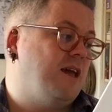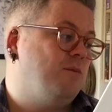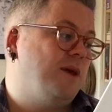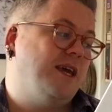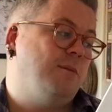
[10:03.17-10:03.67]
and
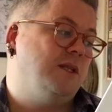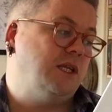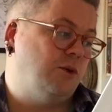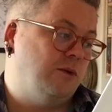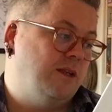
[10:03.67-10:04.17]
Piggy
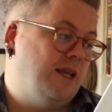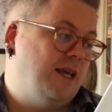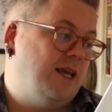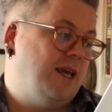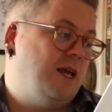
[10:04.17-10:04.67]
Malone.
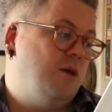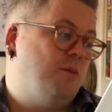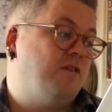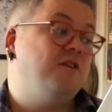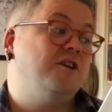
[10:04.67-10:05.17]

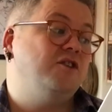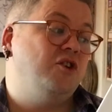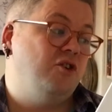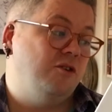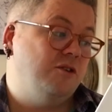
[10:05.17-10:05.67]
But first, the
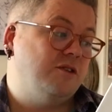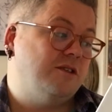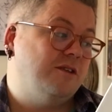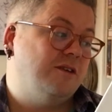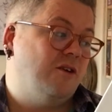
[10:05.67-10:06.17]

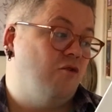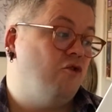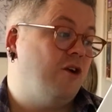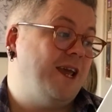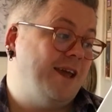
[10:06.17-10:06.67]
news.
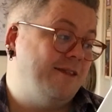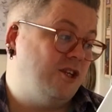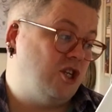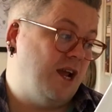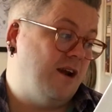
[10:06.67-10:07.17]
Ronnie in the
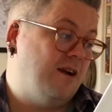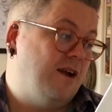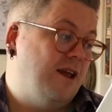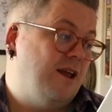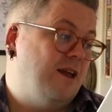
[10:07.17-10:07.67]
Chair,
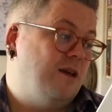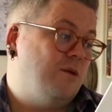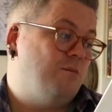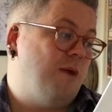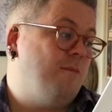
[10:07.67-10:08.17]

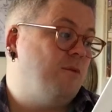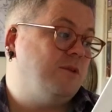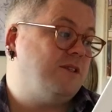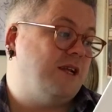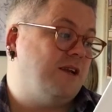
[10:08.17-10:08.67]

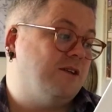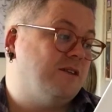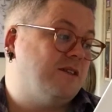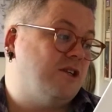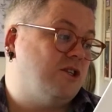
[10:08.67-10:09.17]
memorable
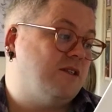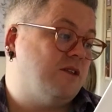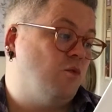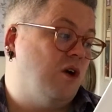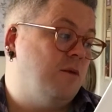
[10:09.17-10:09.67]
serials such as
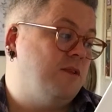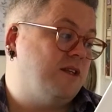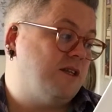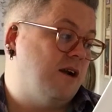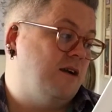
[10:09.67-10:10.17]
The Worm
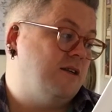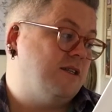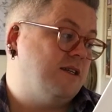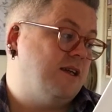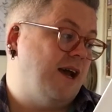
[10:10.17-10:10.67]
That Turned
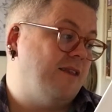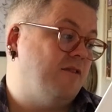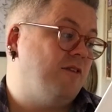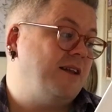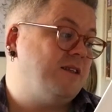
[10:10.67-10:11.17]
and The
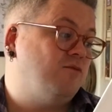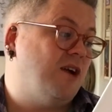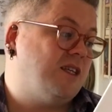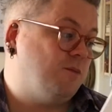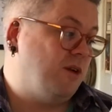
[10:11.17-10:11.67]
Phantom
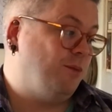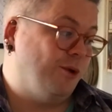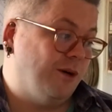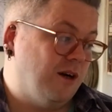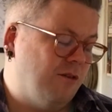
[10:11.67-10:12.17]
Raspberry
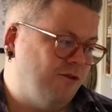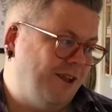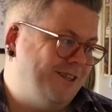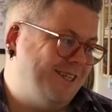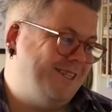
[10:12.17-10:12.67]
Blower of
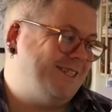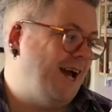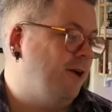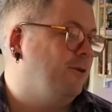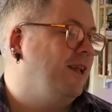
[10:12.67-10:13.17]
London
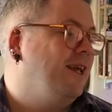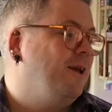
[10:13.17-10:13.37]
Town,